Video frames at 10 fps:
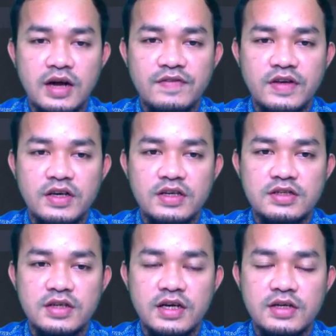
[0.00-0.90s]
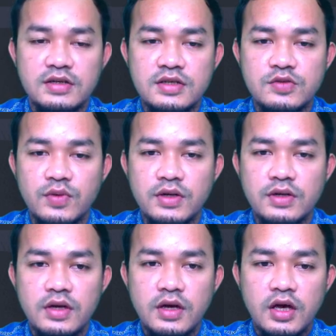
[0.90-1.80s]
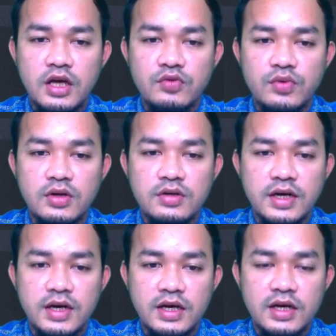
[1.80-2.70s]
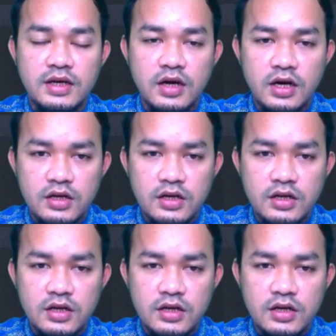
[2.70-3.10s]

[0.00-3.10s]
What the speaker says: After it run this one, it will run again.